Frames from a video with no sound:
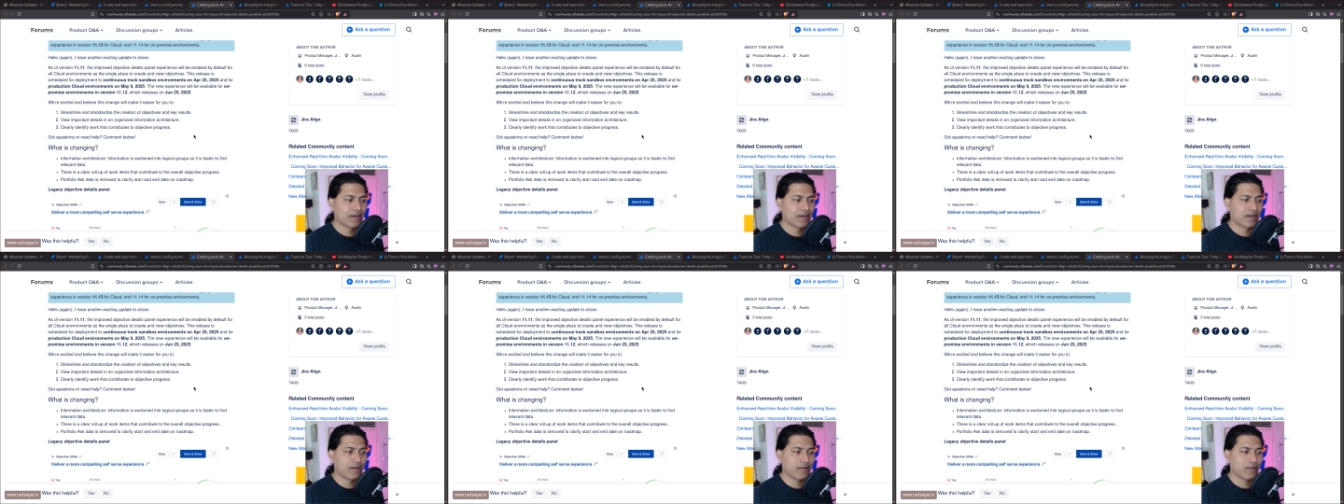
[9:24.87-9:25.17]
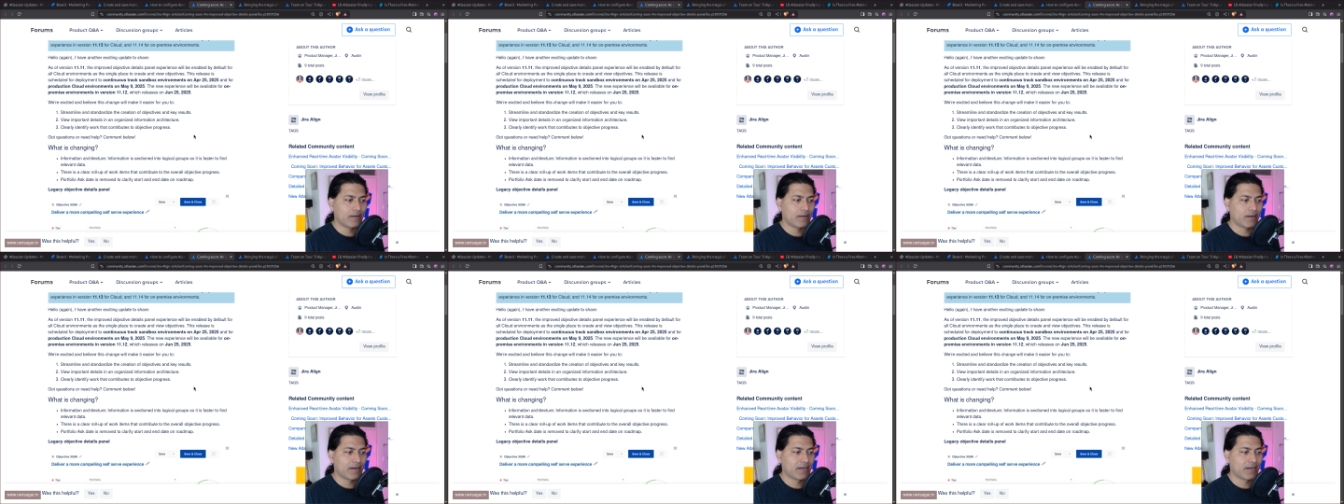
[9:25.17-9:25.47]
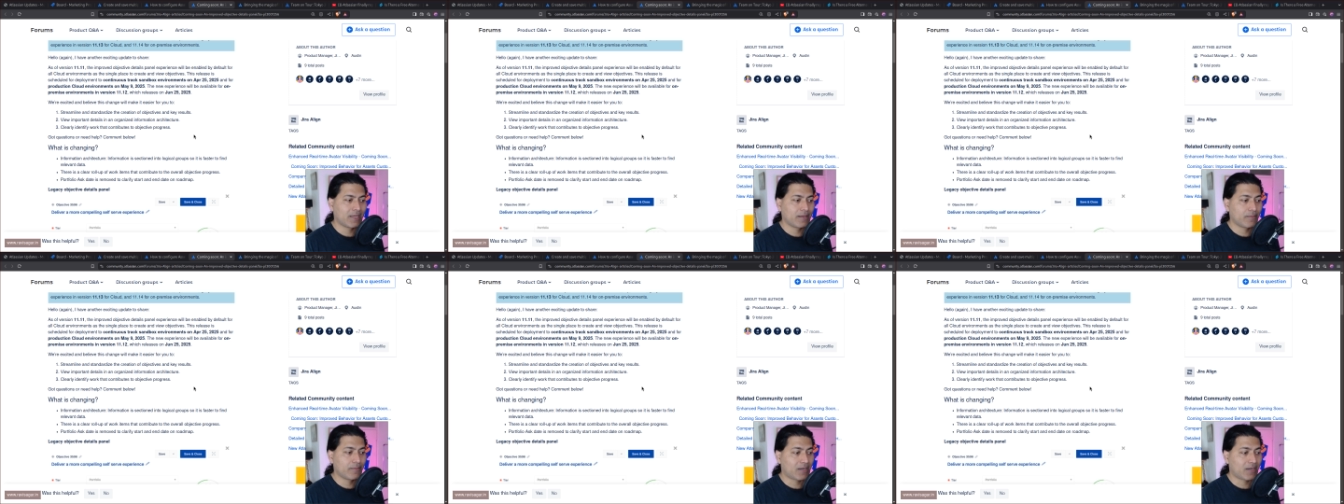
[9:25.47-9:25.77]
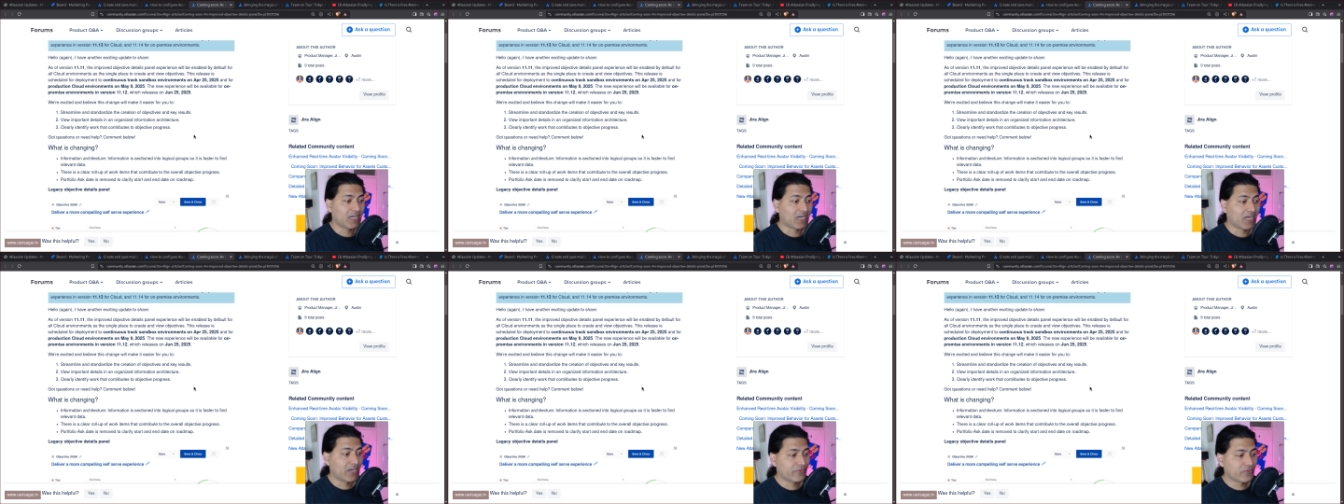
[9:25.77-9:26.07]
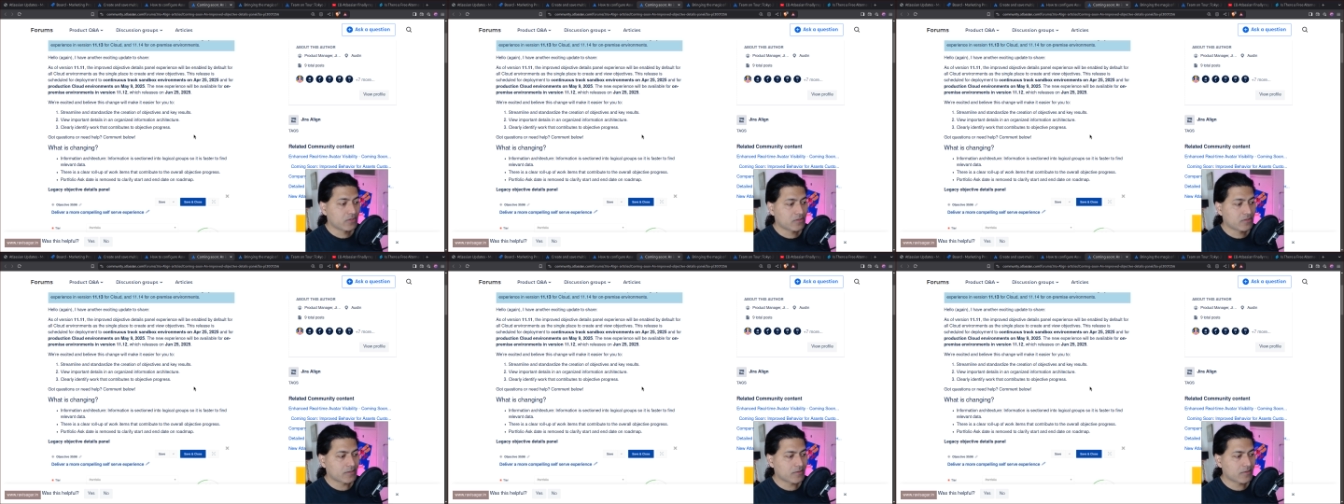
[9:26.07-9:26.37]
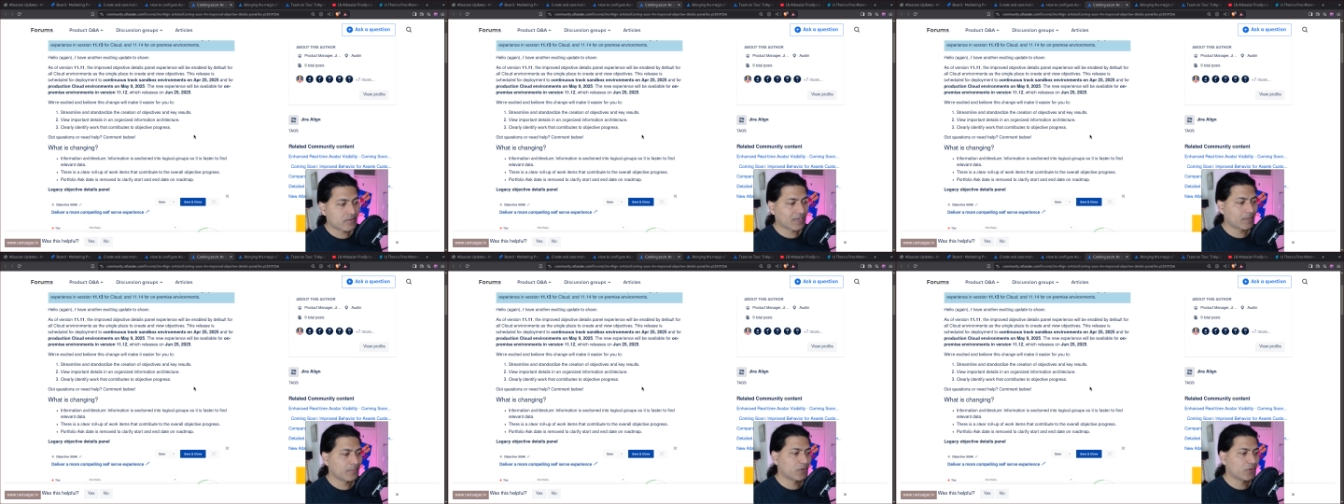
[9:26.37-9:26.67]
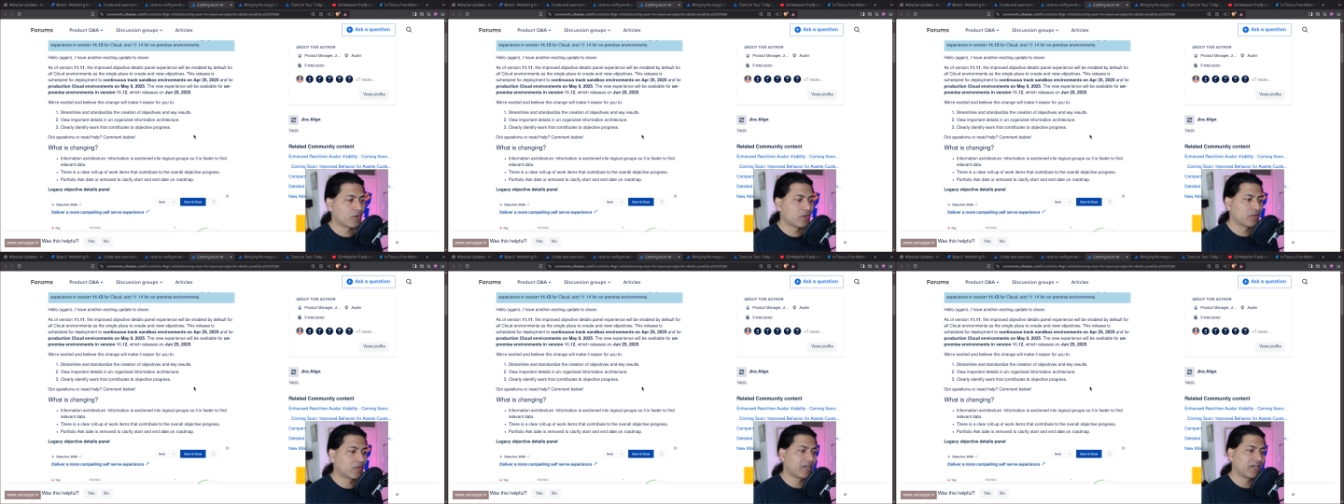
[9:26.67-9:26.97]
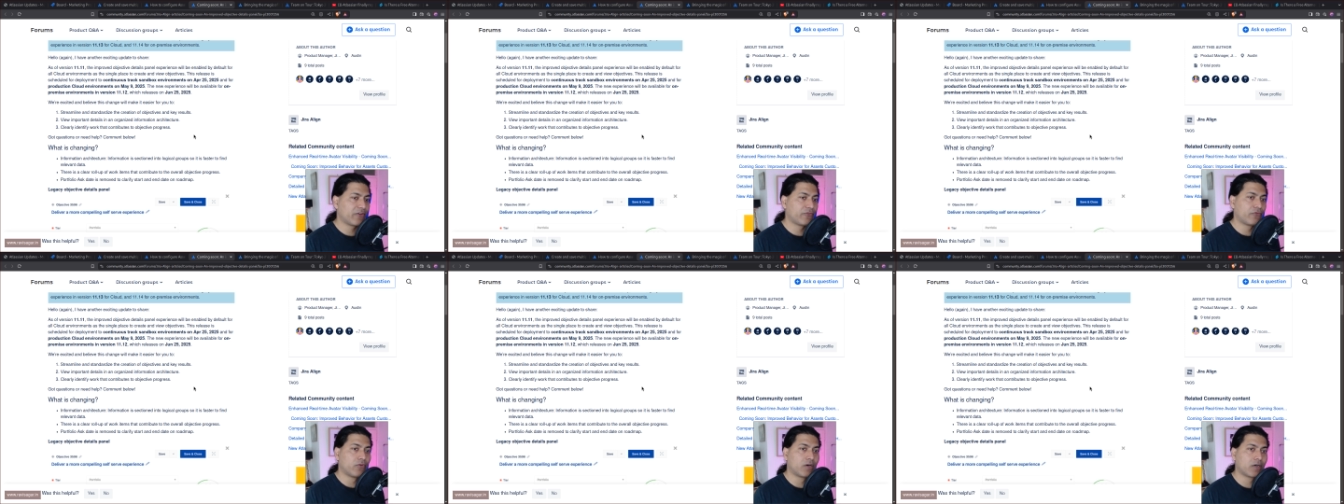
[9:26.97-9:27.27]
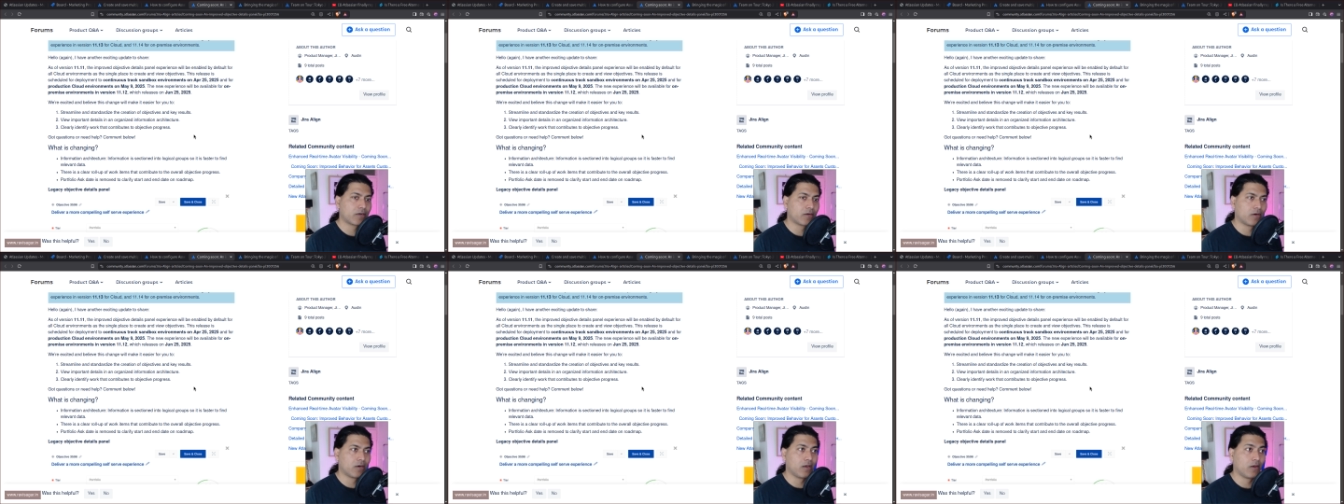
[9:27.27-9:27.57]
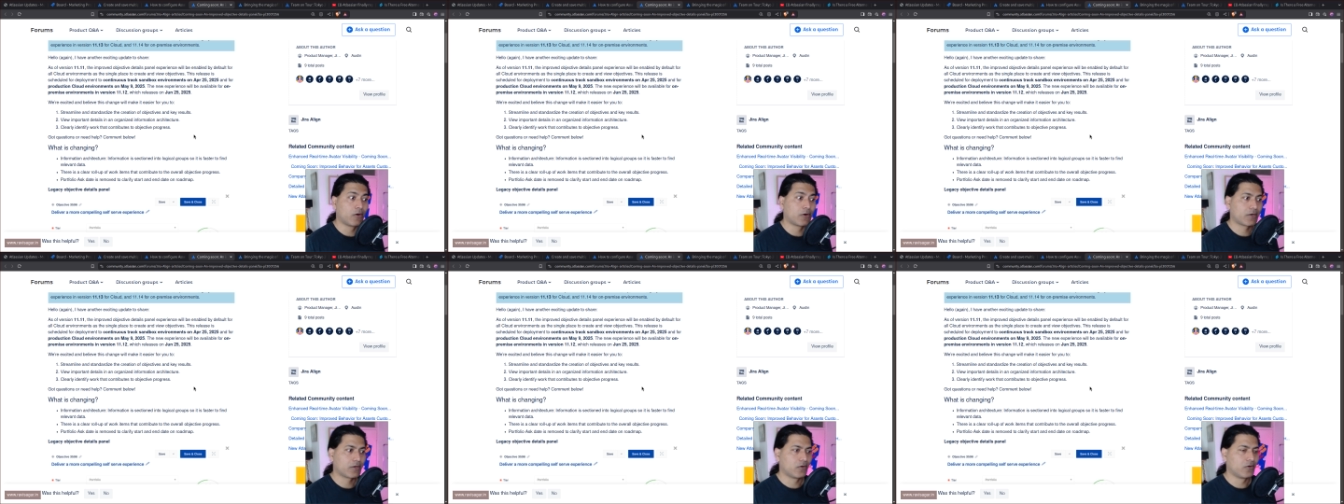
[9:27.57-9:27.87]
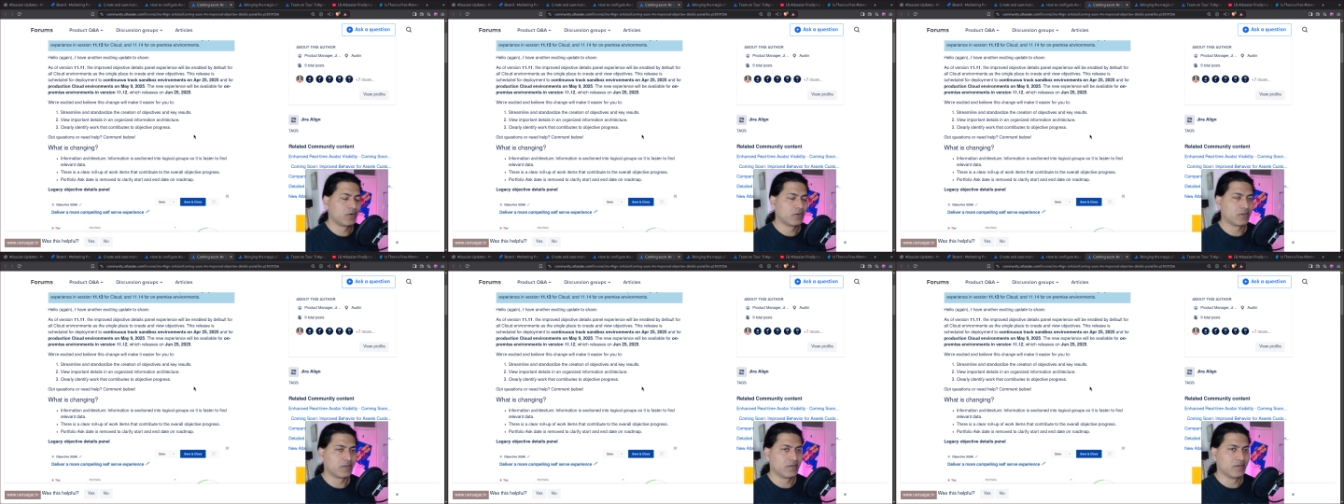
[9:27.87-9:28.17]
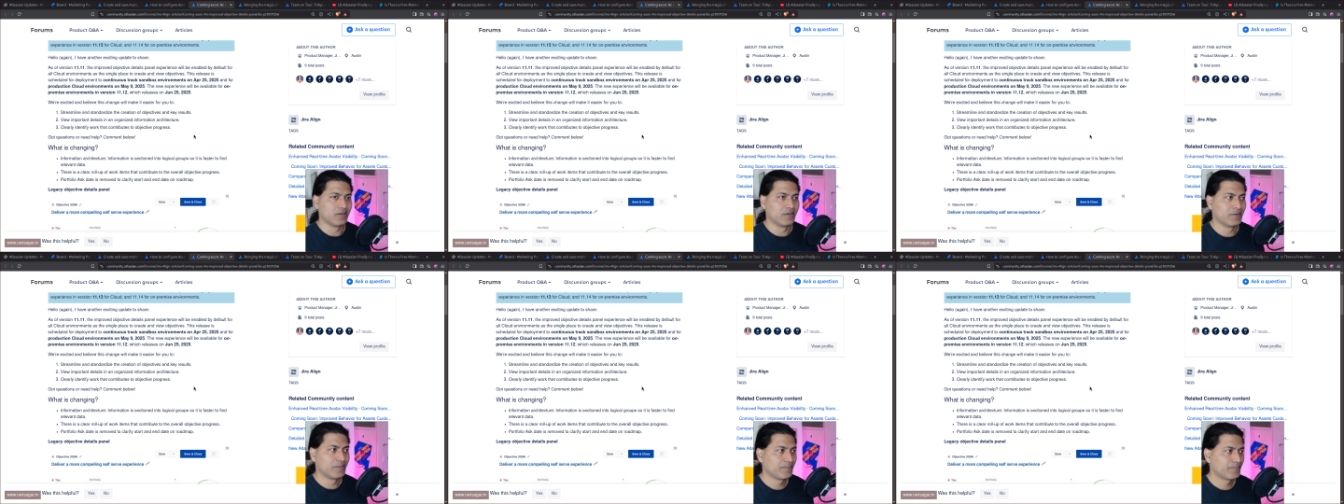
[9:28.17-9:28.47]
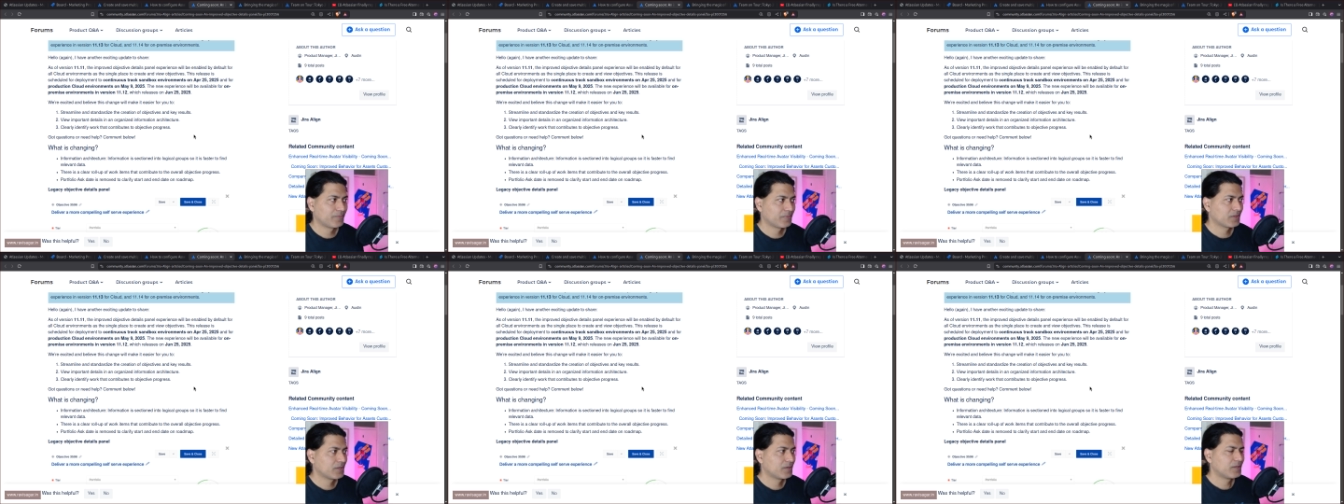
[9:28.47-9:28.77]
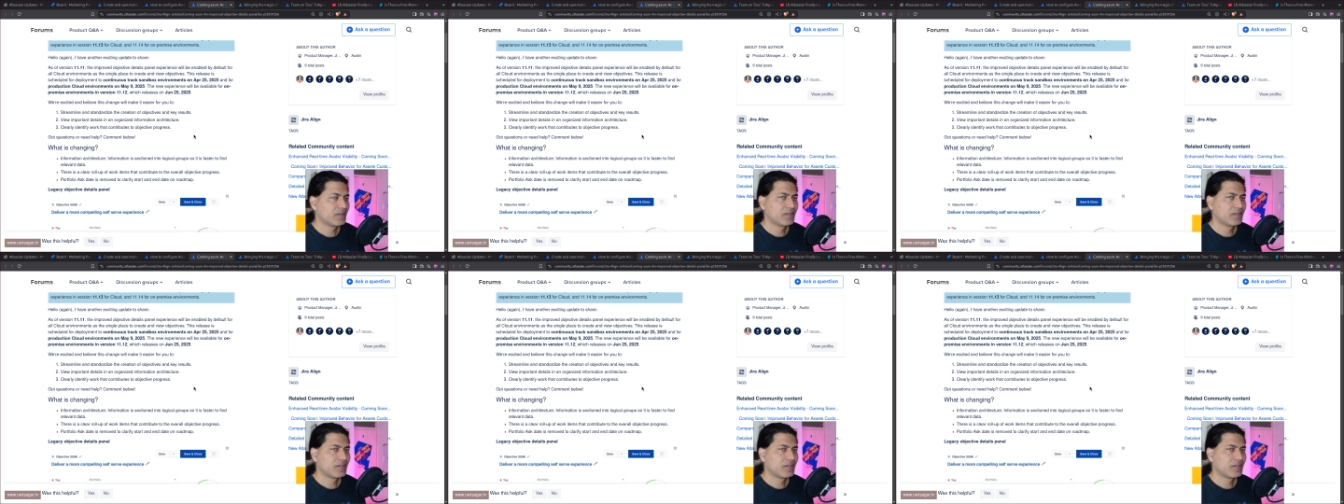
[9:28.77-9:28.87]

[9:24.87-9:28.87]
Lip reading: and I have this understanding because I have worked a lot on